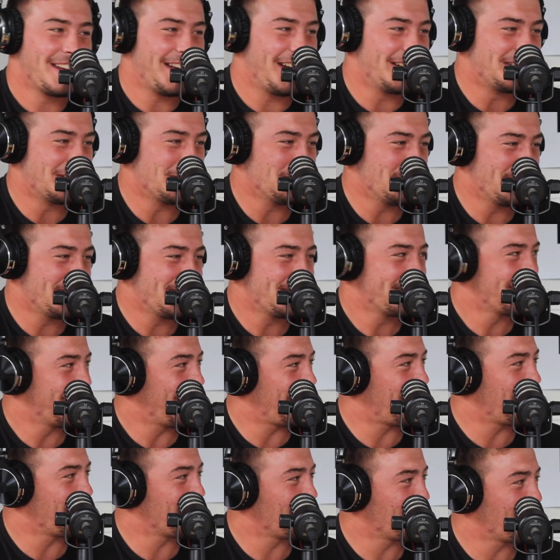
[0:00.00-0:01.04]
Hey, Jimmy.
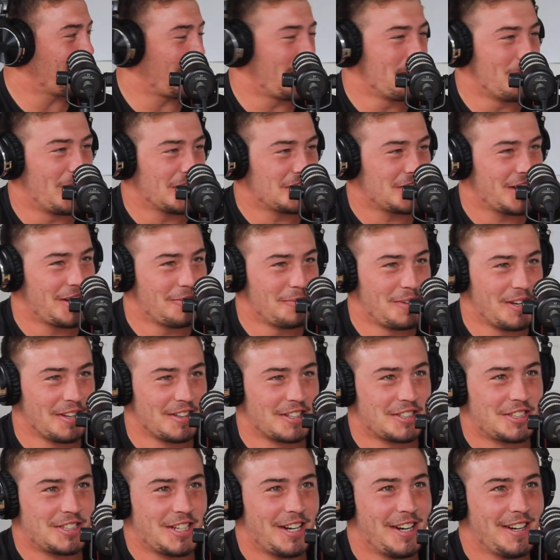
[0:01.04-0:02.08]
Thank you very much for having me on
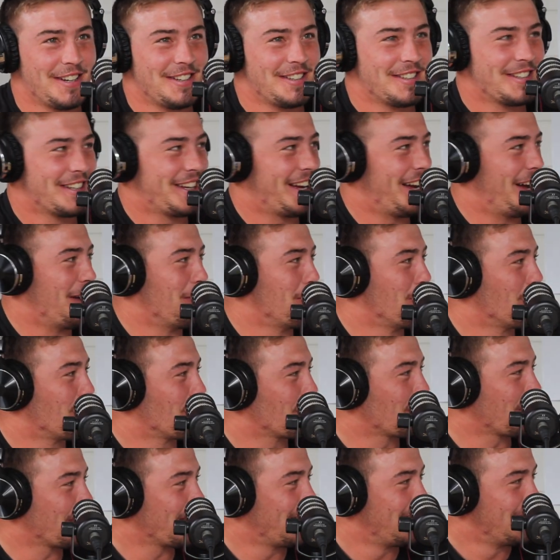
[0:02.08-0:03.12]
the show.
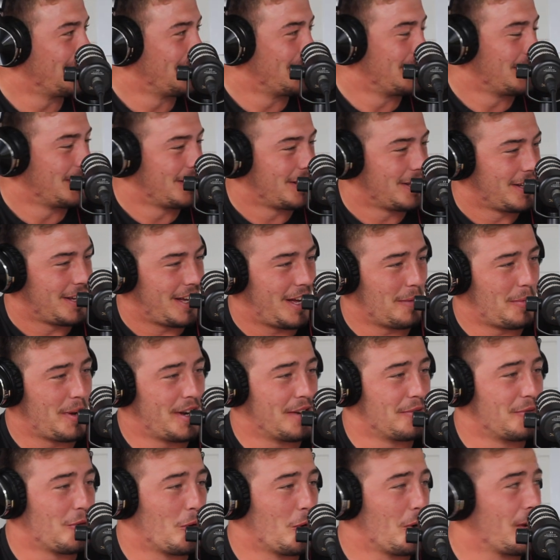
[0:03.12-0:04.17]
I've been
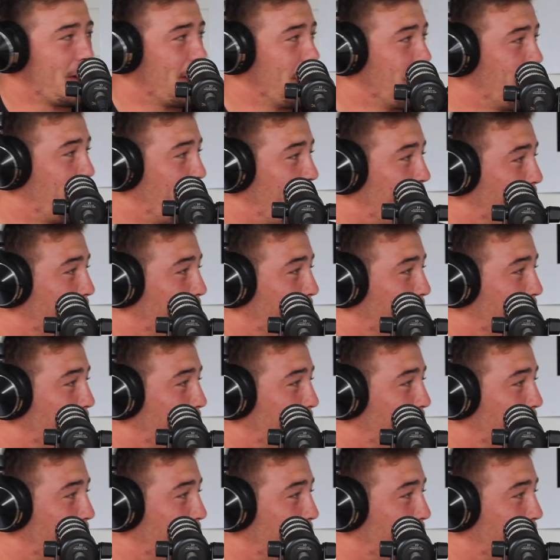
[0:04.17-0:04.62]
avoiding it for a